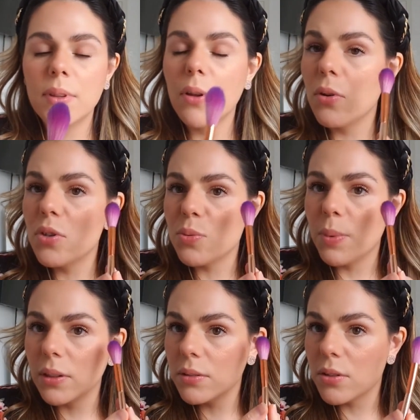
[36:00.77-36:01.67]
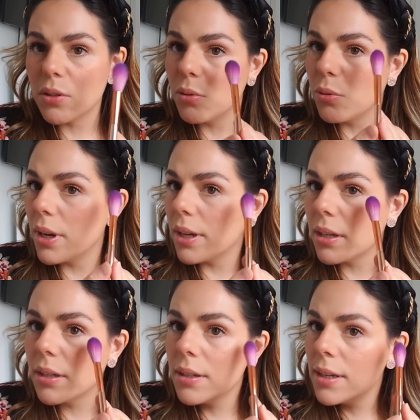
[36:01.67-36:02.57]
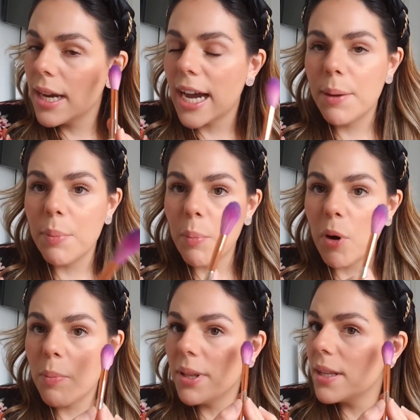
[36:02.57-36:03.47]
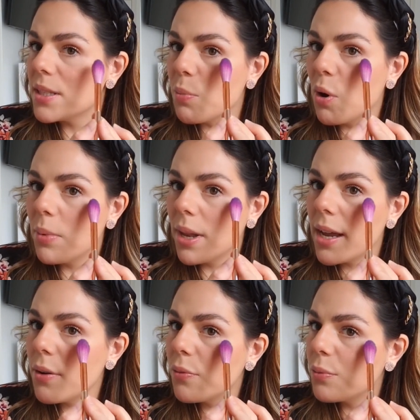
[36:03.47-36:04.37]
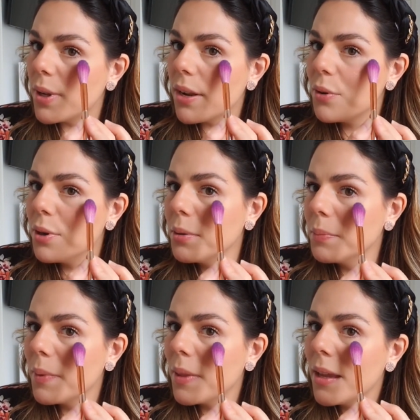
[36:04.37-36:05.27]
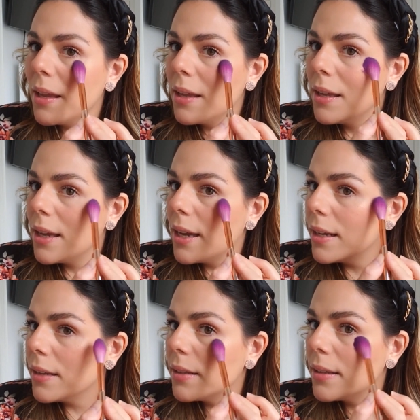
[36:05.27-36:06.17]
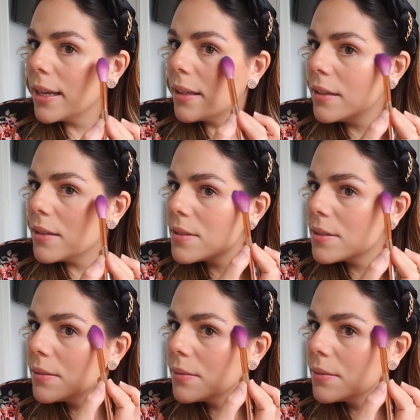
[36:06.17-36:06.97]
noise, but you know, like I'm a mom and that's mom life, whatever. And like this.